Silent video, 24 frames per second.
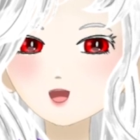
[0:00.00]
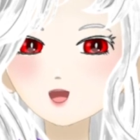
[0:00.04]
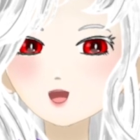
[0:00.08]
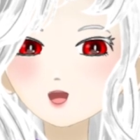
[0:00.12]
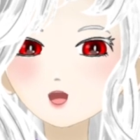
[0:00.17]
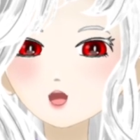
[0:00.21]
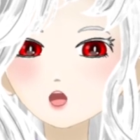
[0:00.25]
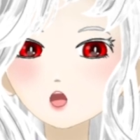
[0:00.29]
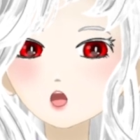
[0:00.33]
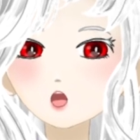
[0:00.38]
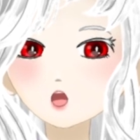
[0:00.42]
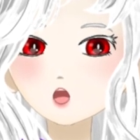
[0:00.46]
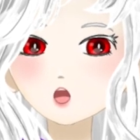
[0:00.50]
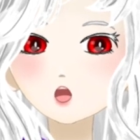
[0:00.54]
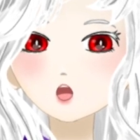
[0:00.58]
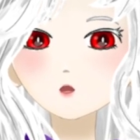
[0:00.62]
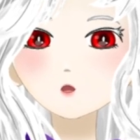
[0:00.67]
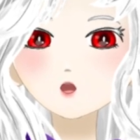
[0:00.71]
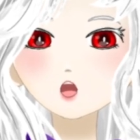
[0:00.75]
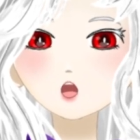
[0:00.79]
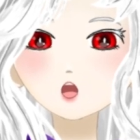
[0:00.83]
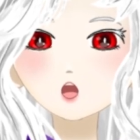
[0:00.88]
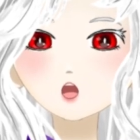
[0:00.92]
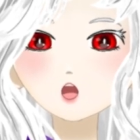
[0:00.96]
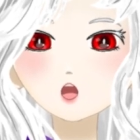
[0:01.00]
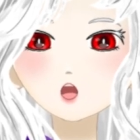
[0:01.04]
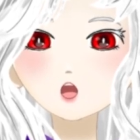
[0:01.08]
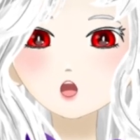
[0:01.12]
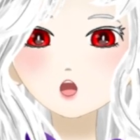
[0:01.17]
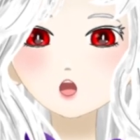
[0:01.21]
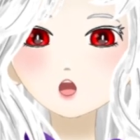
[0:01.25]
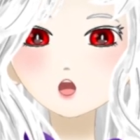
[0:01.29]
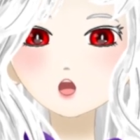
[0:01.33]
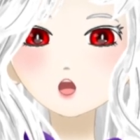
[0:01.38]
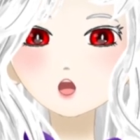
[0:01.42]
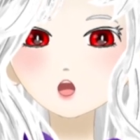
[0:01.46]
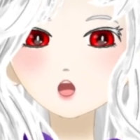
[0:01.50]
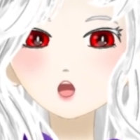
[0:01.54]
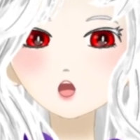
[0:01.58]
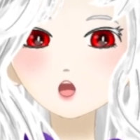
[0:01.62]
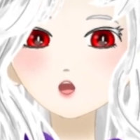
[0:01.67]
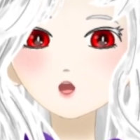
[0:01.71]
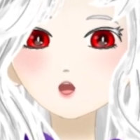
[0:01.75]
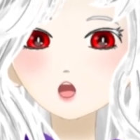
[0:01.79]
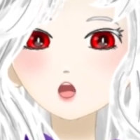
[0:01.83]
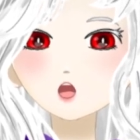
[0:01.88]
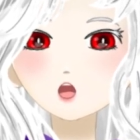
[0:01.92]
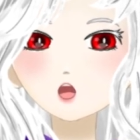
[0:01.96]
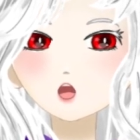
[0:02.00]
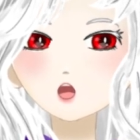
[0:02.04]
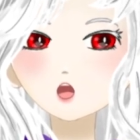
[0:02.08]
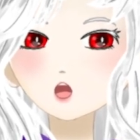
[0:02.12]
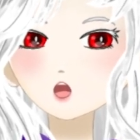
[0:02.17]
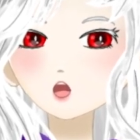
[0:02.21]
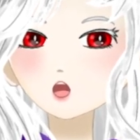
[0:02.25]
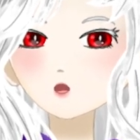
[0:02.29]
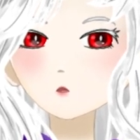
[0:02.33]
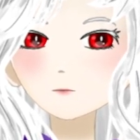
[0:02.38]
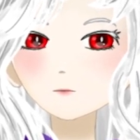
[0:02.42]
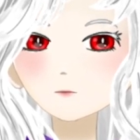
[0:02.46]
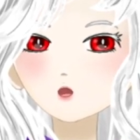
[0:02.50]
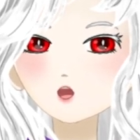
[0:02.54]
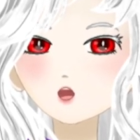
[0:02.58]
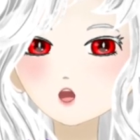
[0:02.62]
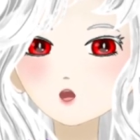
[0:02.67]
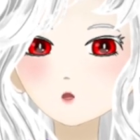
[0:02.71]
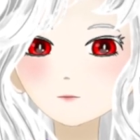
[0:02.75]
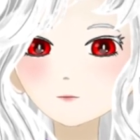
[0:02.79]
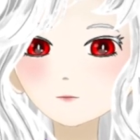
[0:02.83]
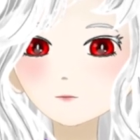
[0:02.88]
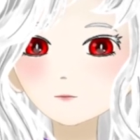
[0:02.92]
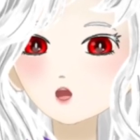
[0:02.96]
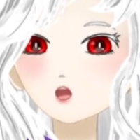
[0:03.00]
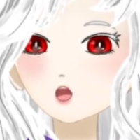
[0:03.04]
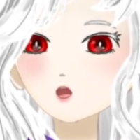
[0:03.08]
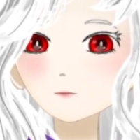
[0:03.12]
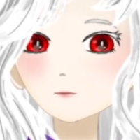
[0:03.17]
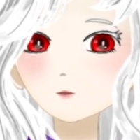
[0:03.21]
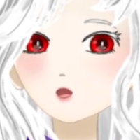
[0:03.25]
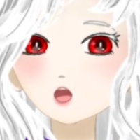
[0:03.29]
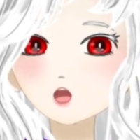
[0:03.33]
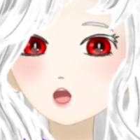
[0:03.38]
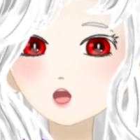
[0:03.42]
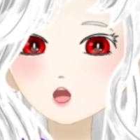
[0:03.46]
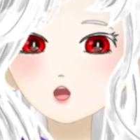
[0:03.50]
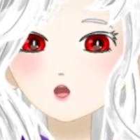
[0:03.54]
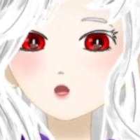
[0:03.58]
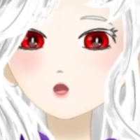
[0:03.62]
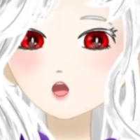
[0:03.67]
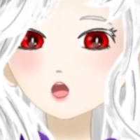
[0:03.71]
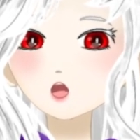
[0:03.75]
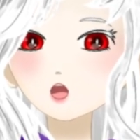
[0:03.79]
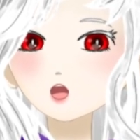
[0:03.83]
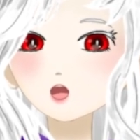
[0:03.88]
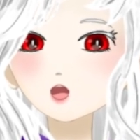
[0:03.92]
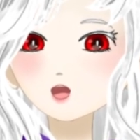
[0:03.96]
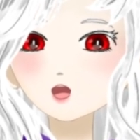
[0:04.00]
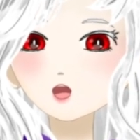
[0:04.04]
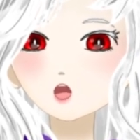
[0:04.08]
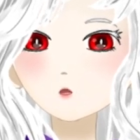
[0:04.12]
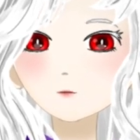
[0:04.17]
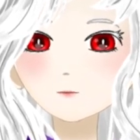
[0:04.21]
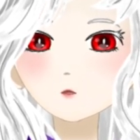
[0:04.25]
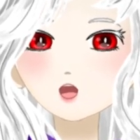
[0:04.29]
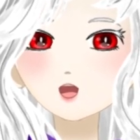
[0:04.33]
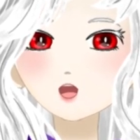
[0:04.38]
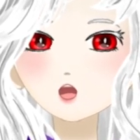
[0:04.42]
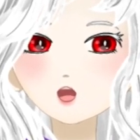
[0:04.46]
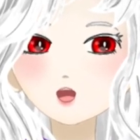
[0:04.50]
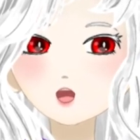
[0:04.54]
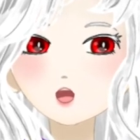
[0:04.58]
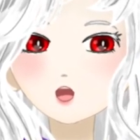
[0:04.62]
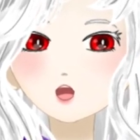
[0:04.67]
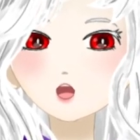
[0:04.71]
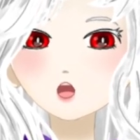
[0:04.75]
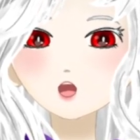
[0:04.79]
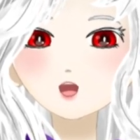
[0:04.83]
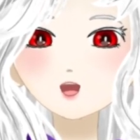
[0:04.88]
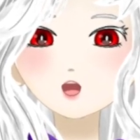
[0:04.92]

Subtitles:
Cream soda is also really good. For some reason you like it. The reason is that it's